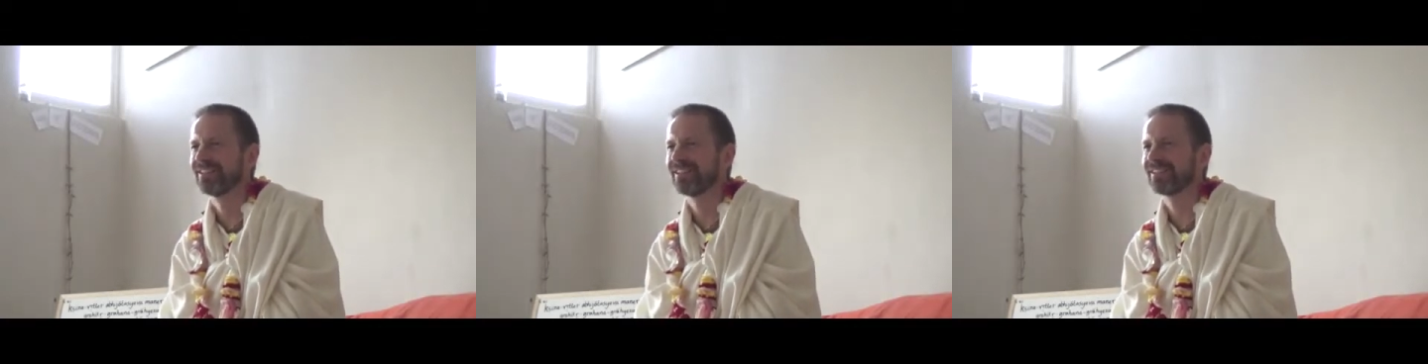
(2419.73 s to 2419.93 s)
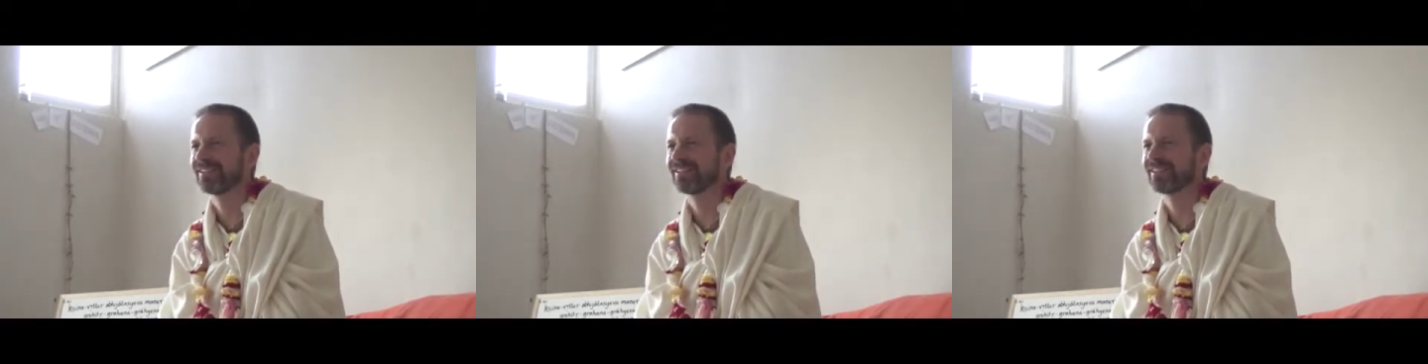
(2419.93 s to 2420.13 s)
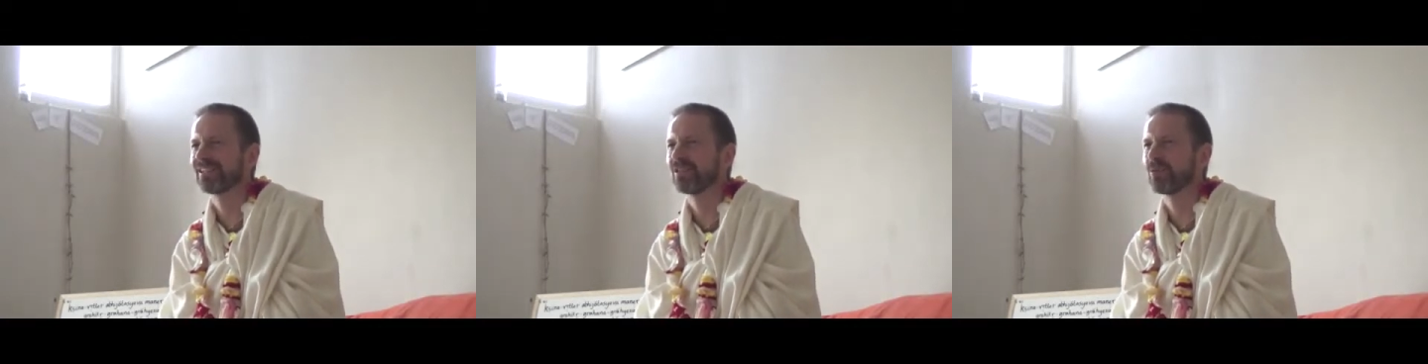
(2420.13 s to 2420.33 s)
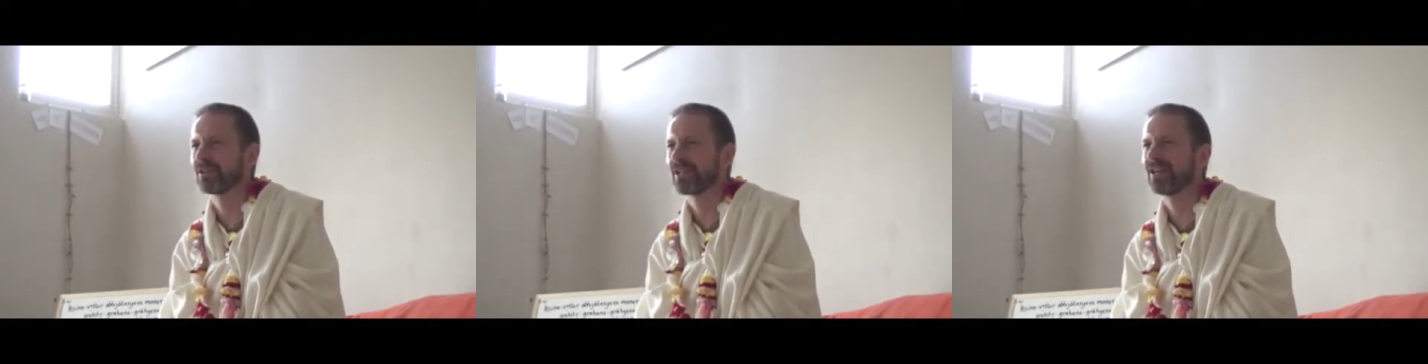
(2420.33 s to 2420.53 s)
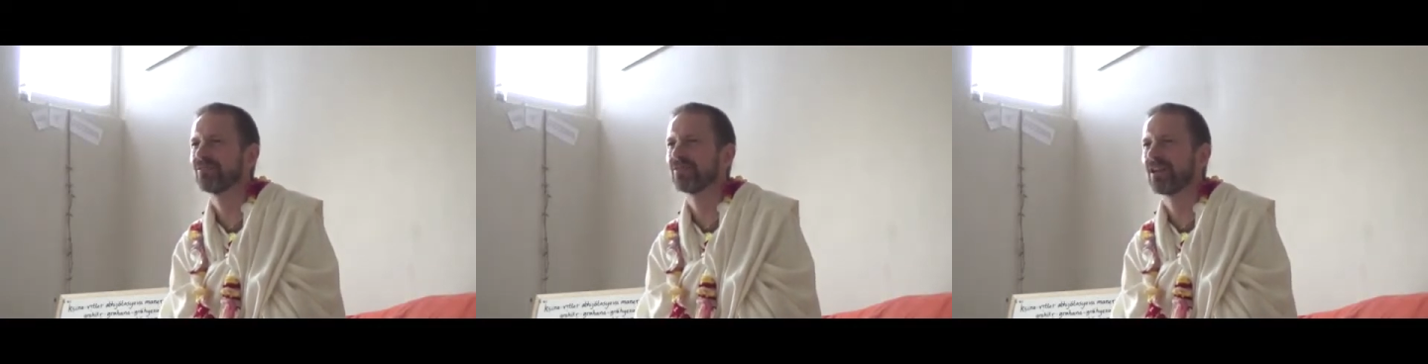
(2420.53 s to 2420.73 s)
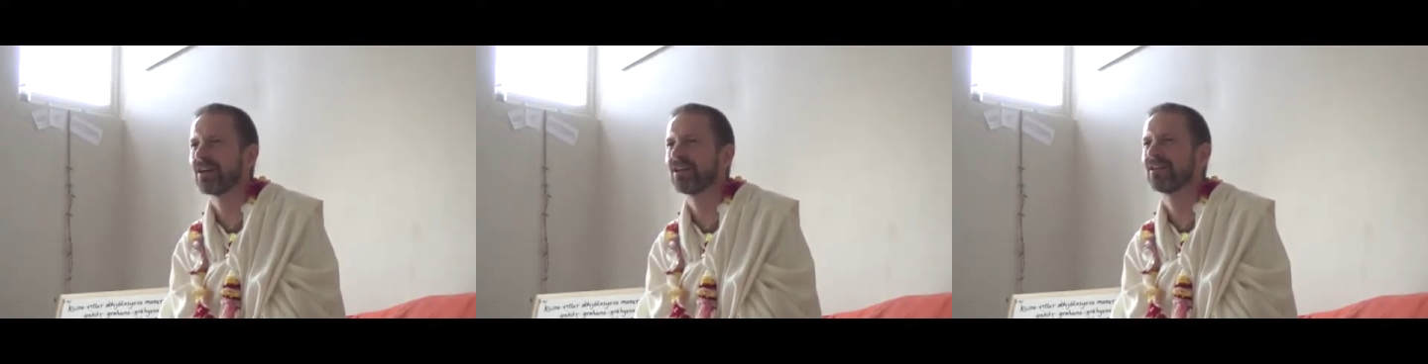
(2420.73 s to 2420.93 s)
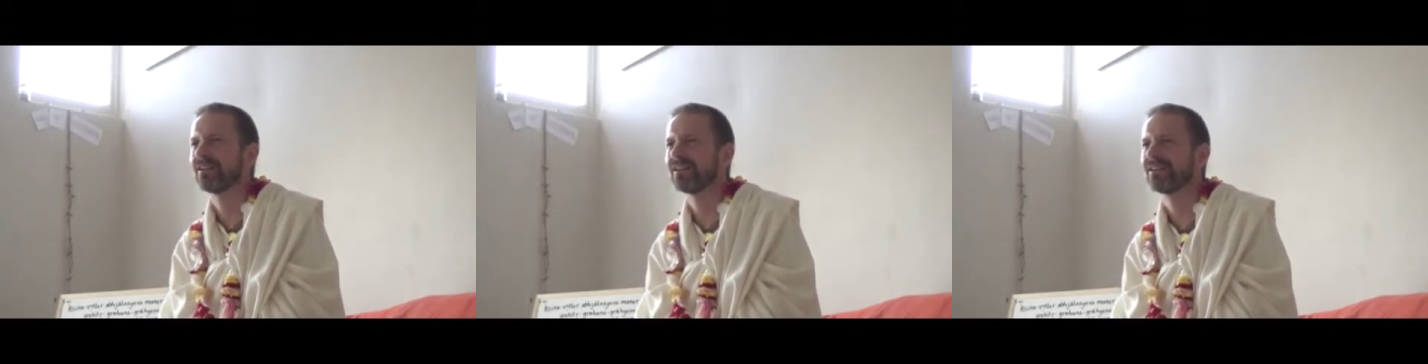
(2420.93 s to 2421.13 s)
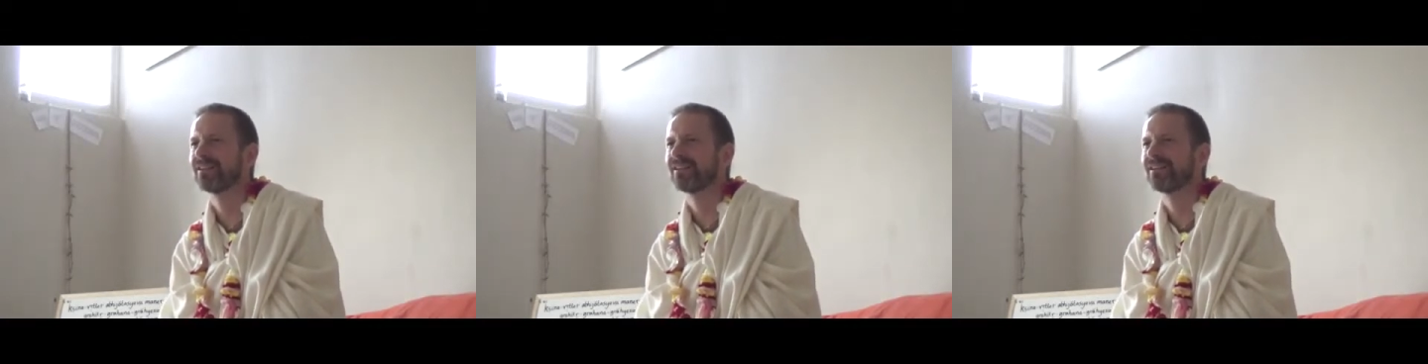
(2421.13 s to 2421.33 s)
and see what they've done
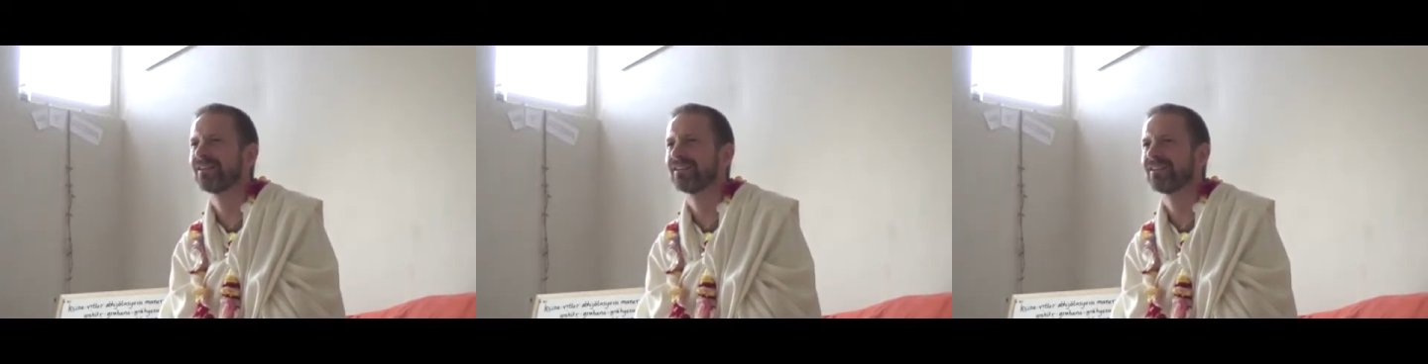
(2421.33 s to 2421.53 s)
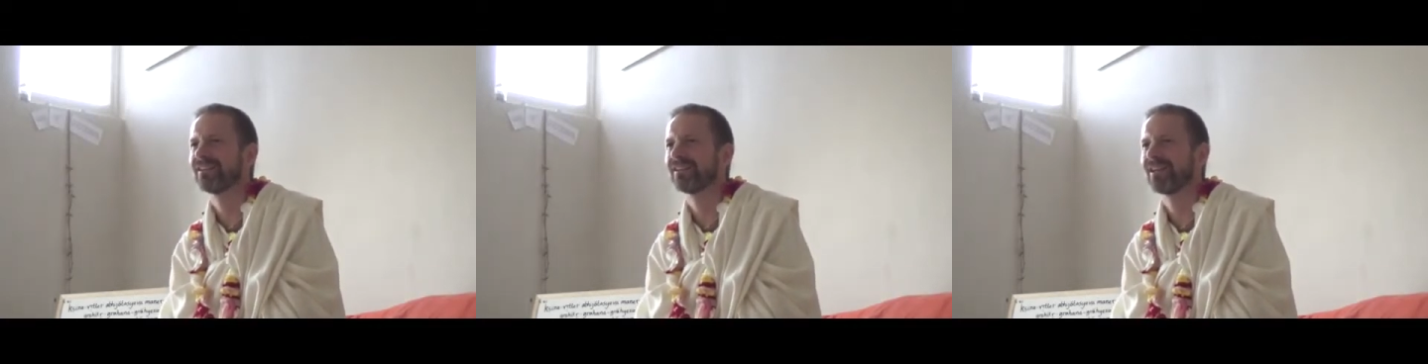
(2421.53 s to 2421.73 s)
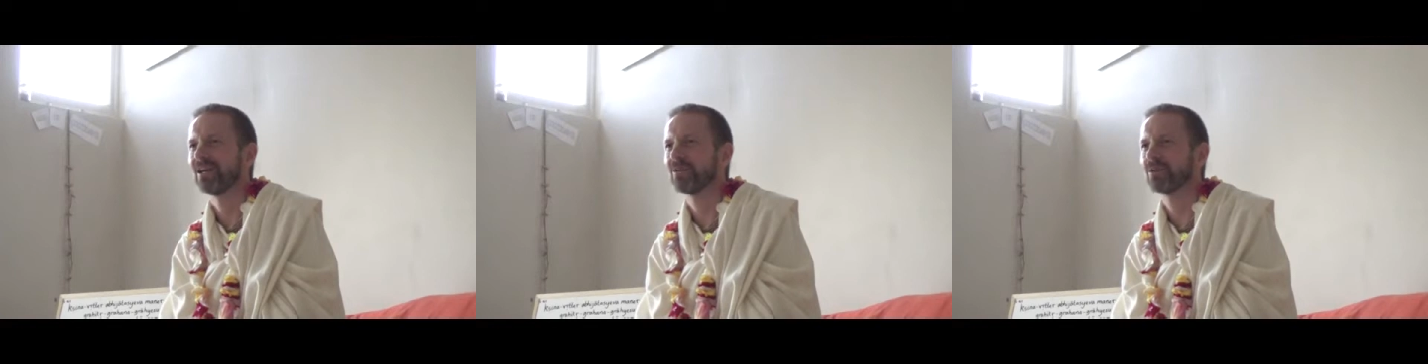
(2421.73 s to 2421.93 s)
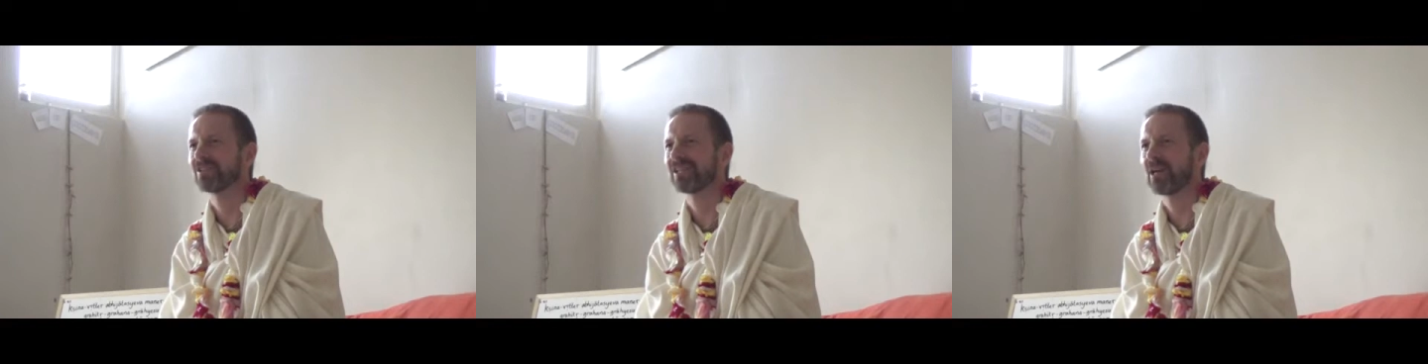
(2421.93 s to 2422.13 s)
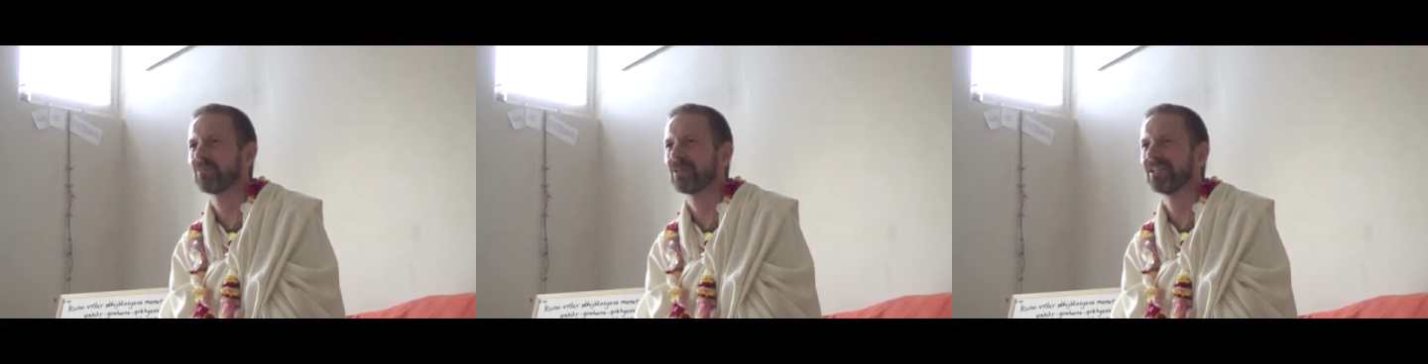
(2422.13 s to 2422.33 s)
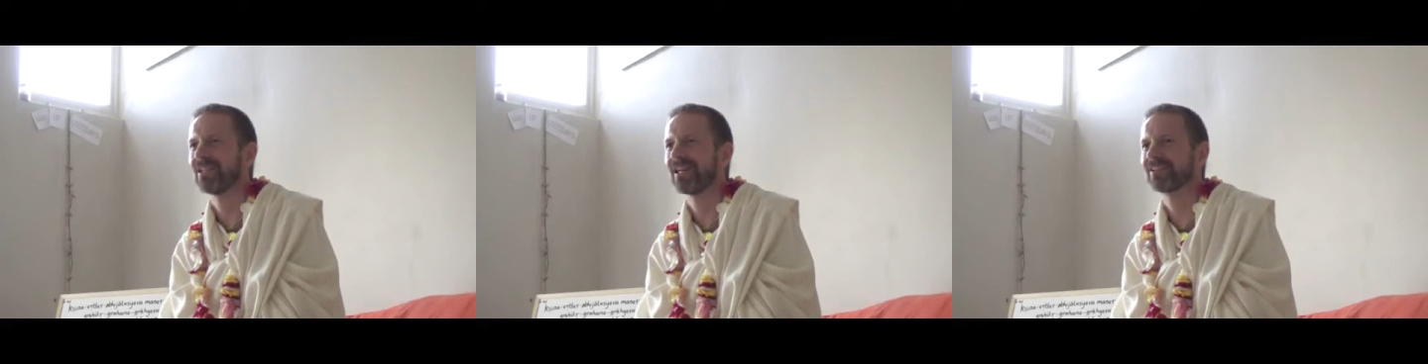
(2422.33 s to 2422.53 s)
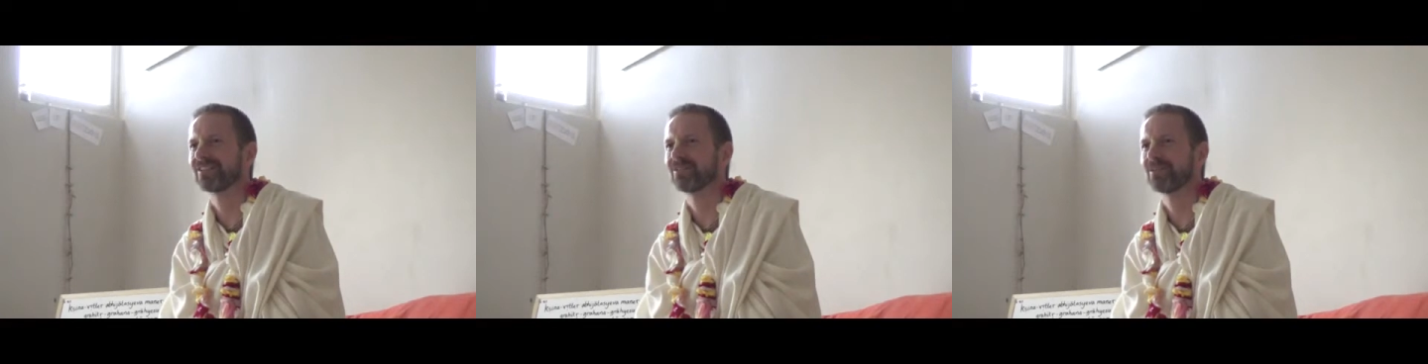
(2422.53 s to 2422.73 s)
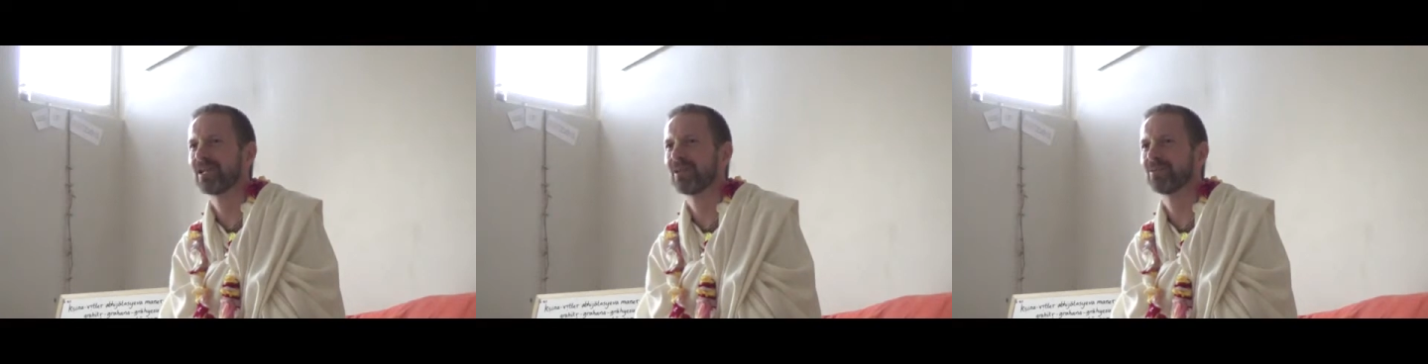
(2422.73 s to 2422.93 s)
and what's happening next
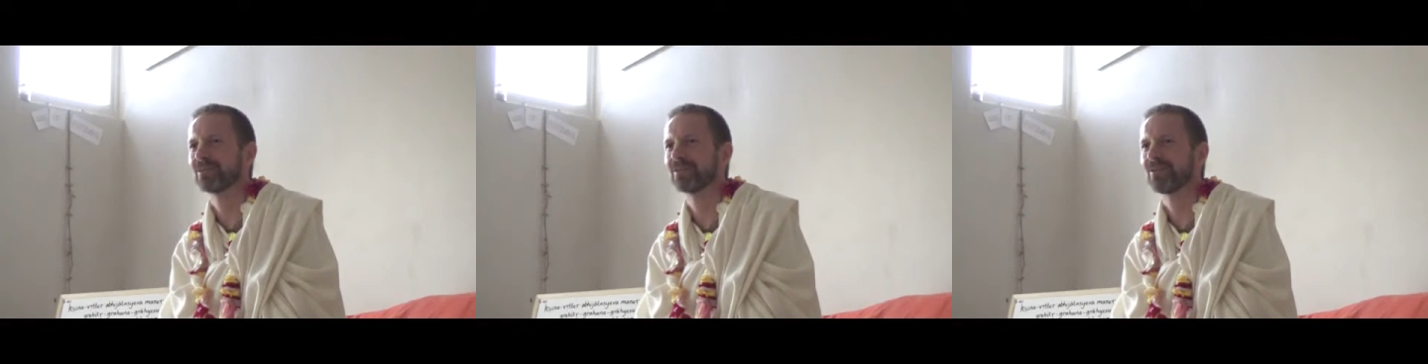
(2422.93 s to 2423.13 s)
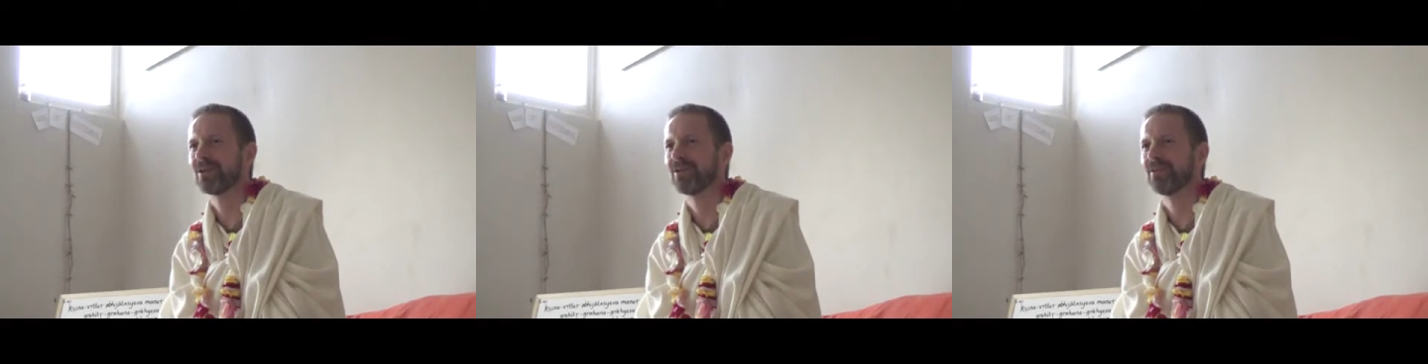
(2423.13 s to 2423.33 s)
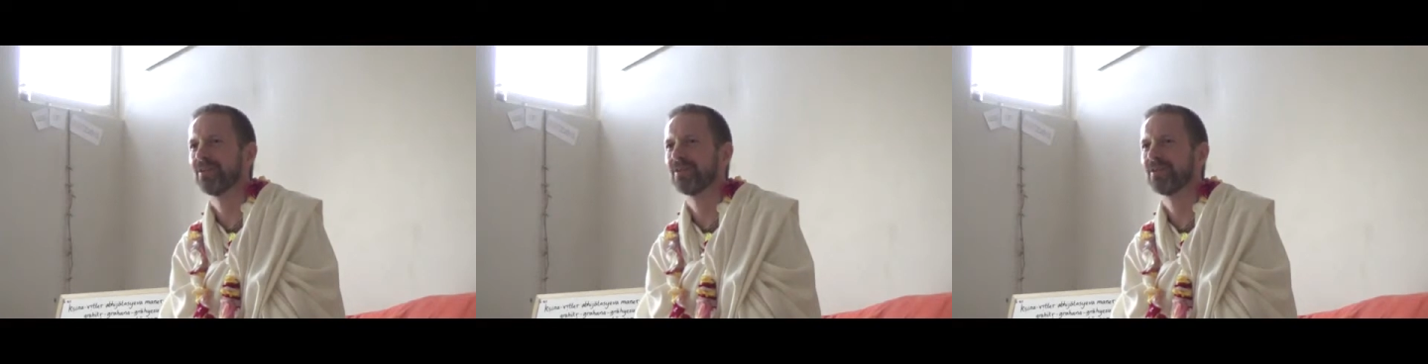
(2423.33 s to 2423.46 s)
to them as well.